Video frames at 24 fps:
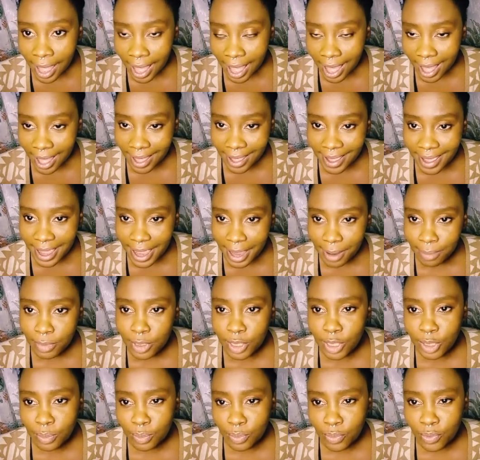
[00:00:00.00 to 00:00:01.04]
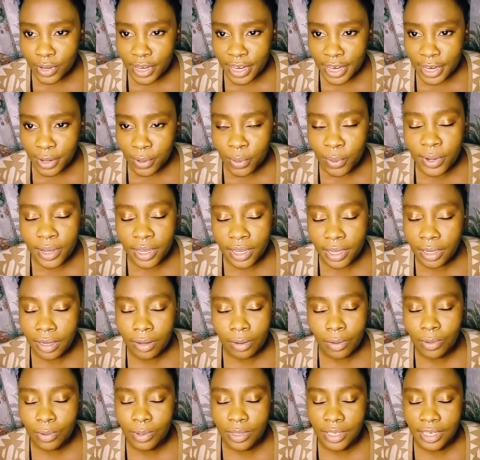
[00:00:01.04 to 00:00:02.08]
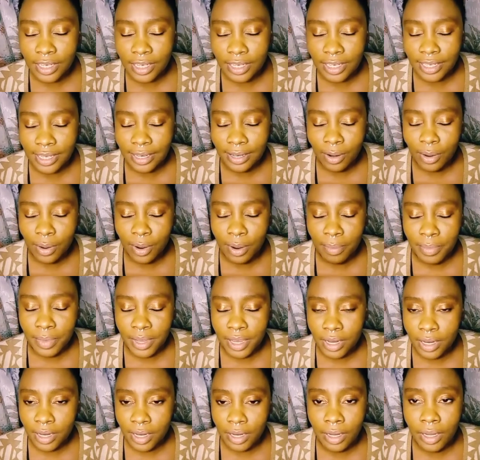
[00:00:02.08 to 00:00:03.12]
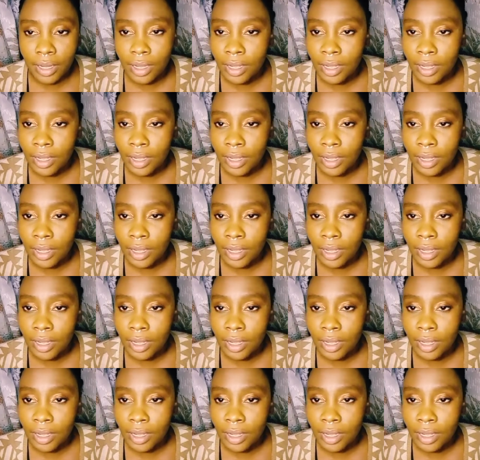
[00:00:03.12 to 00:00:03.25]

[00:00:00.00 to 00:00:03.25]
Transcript: I am Sbulelo Inkosasa Nyakwamyeni.